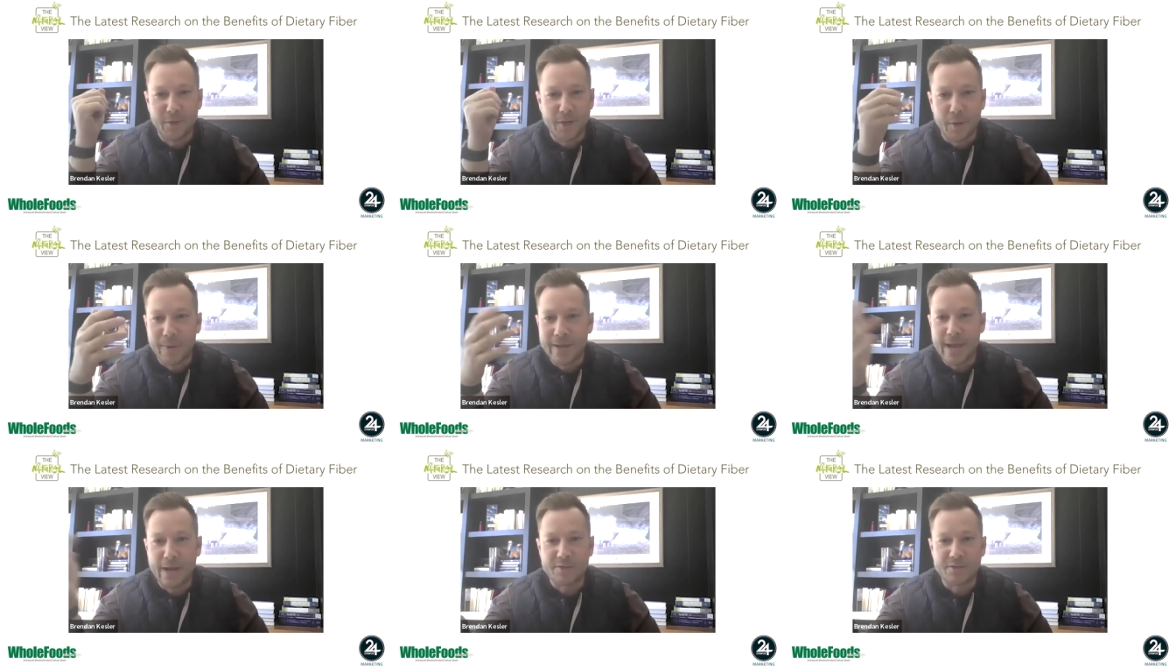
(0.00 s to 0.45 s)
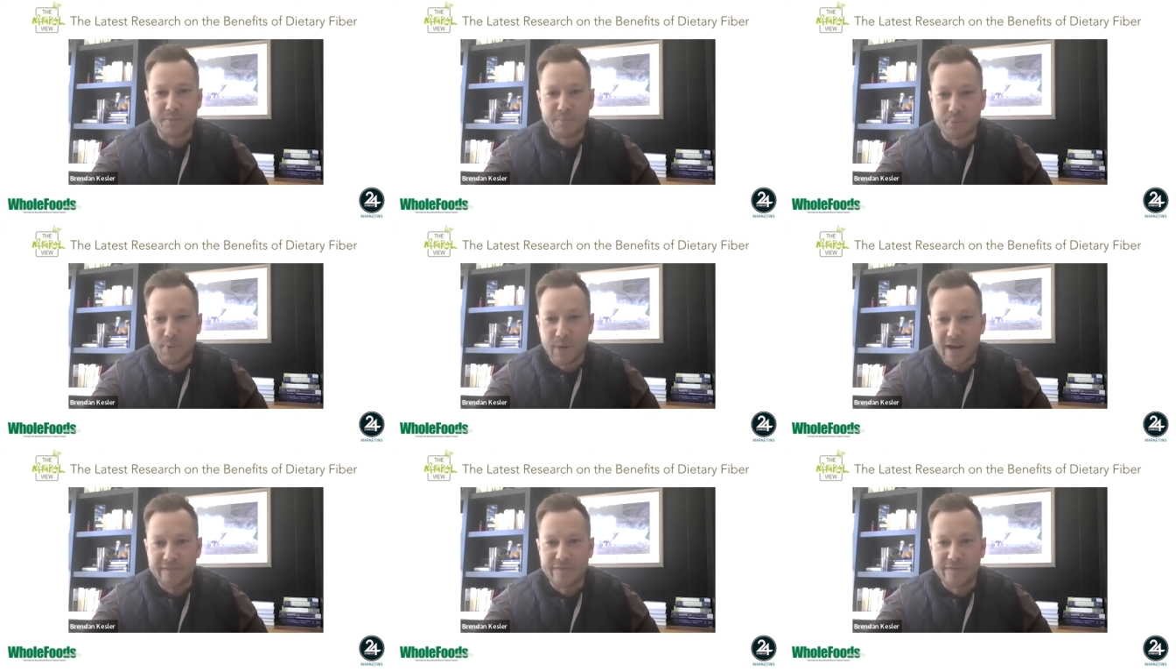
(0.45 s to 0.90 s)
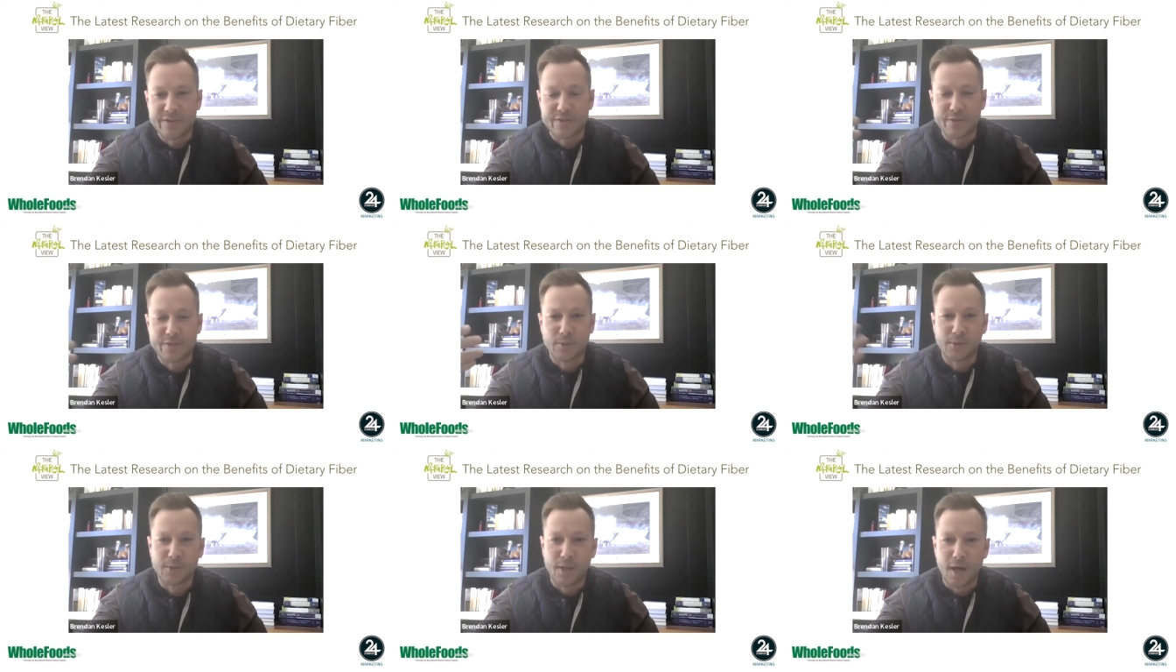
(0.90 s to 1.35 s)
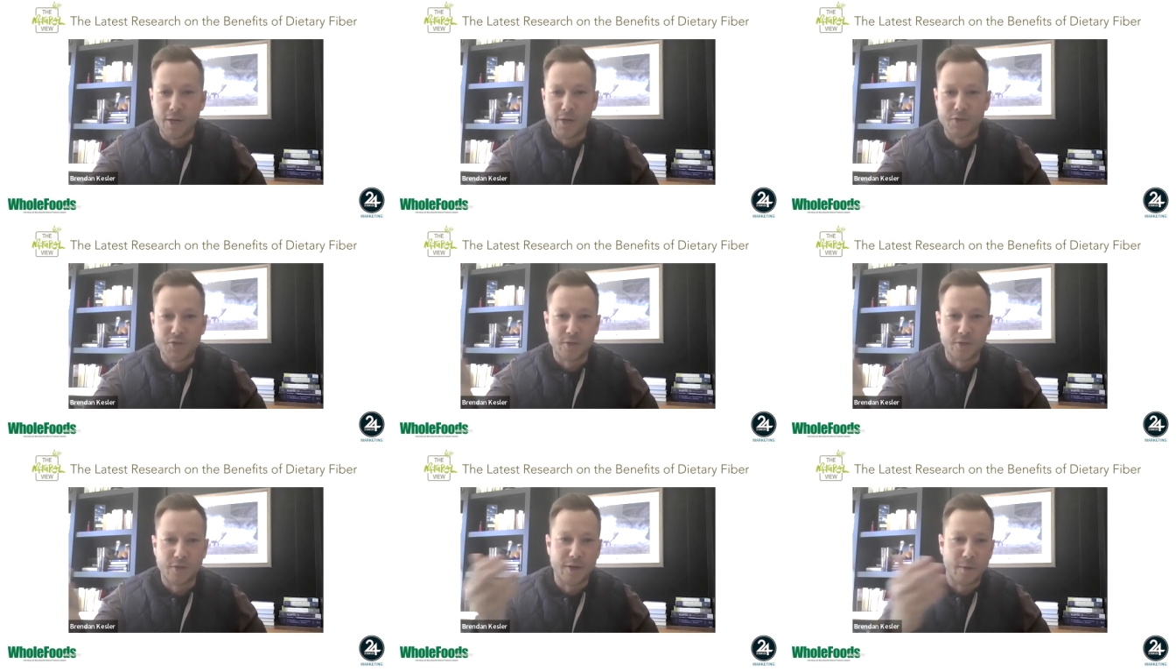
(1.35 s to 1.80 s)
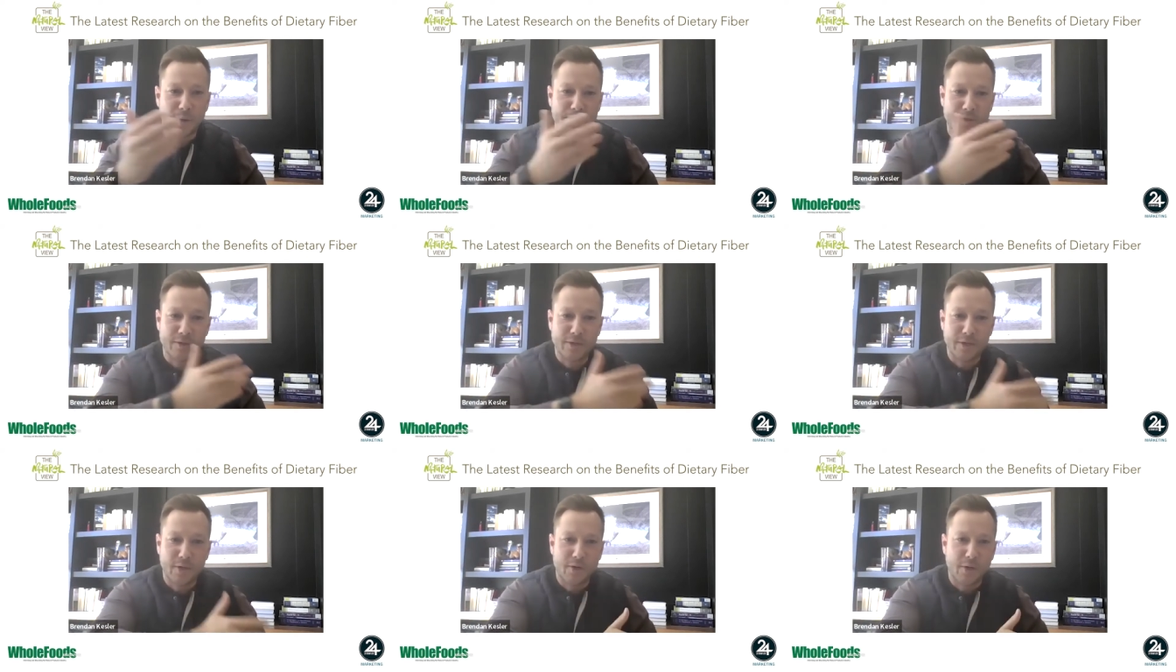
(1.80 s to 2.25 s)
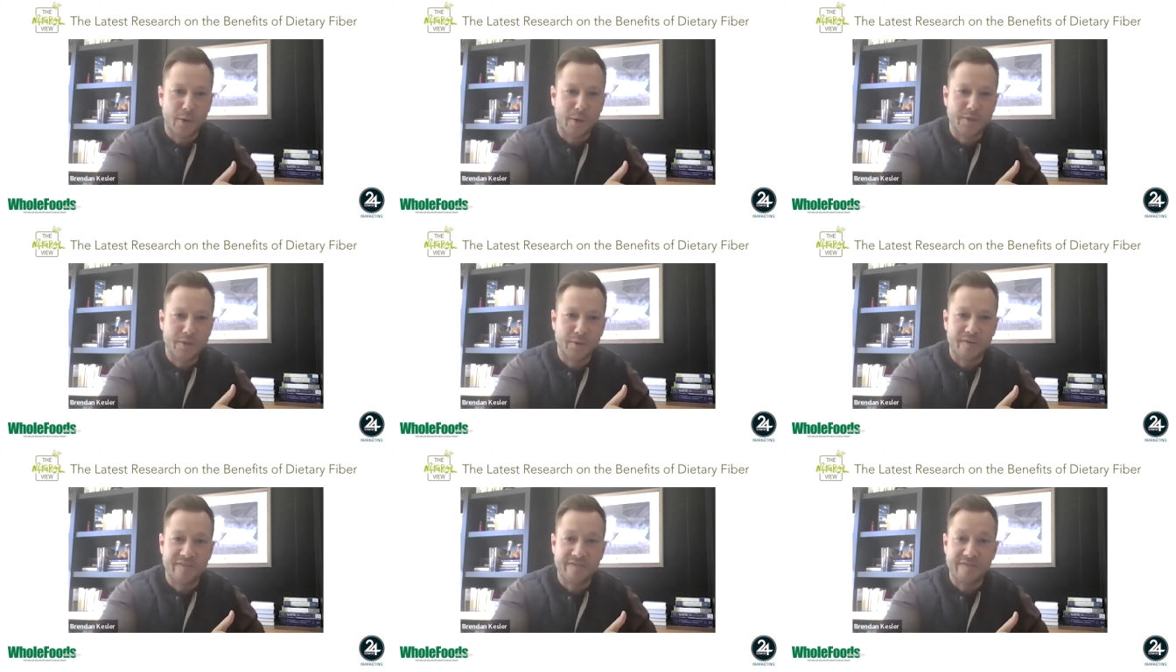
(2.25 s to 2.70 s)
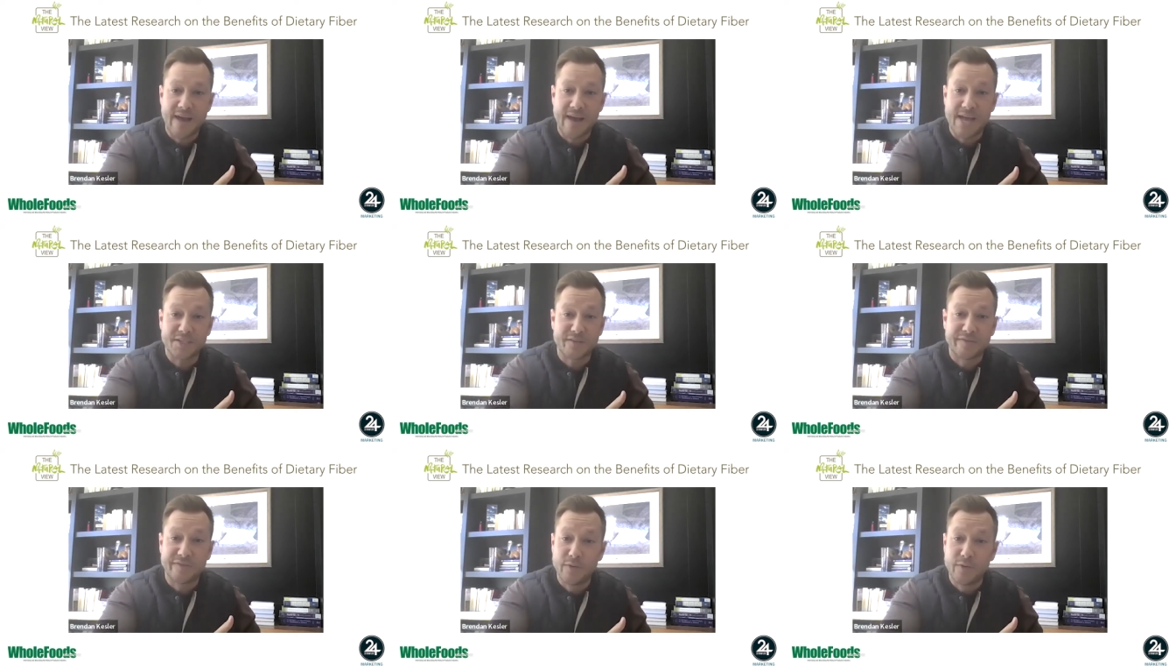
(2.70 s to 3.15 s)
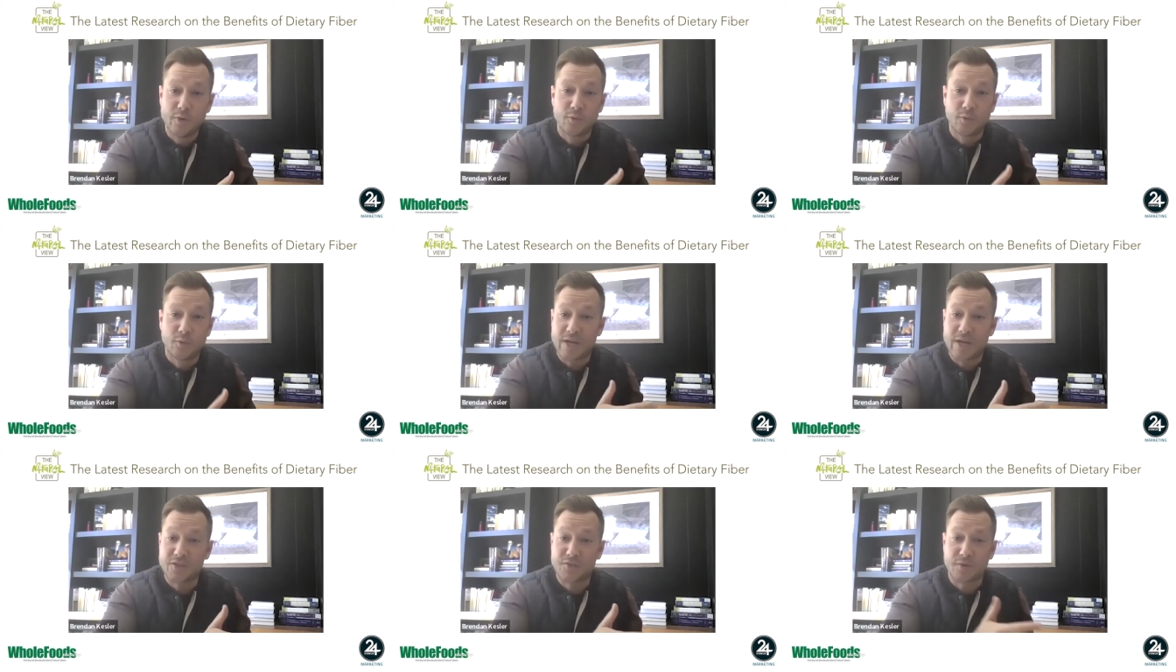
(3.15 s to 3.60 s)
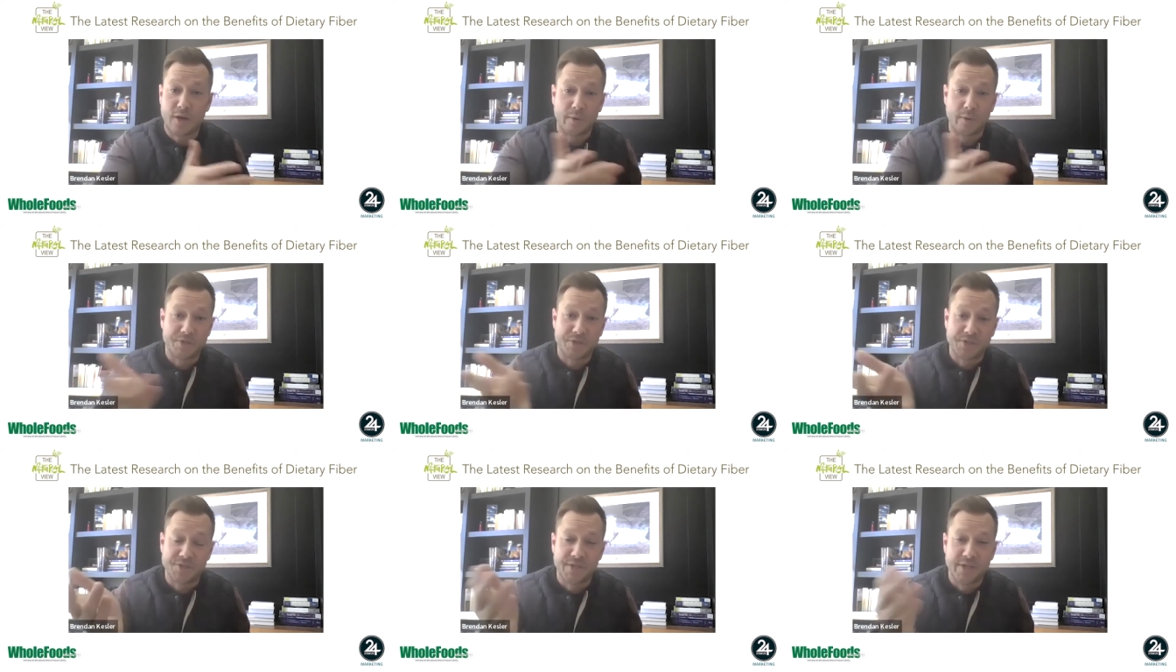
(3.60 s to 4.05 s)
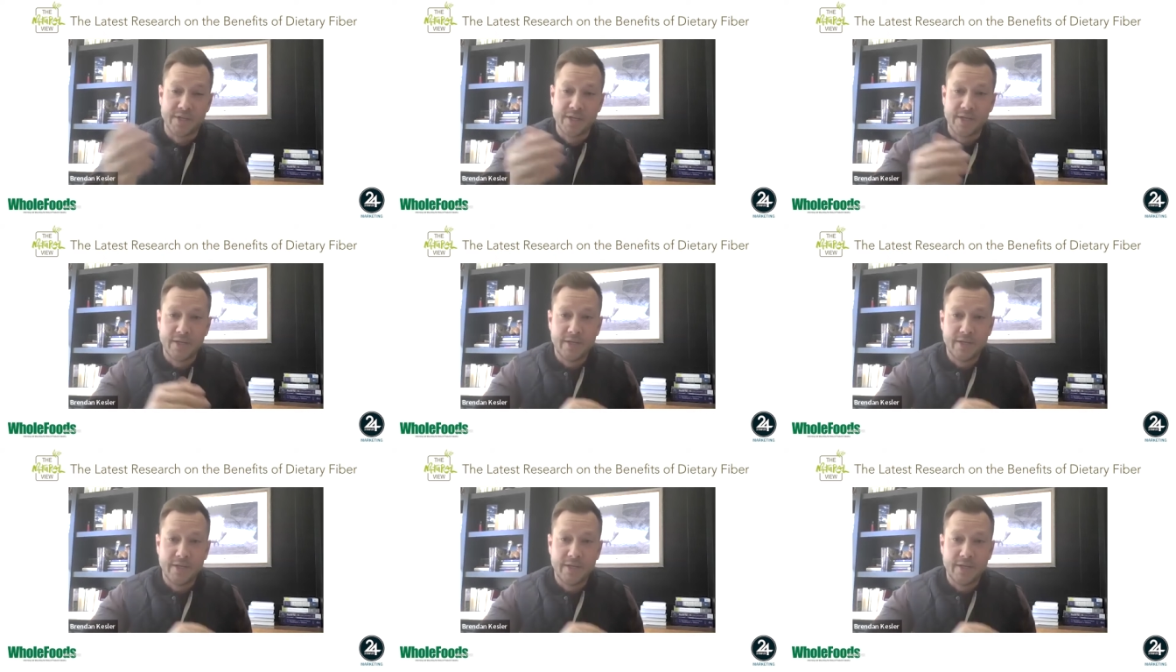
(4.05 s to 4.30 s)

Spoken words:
going out to breakfast or lunch, or going to a fast food restaurant, which is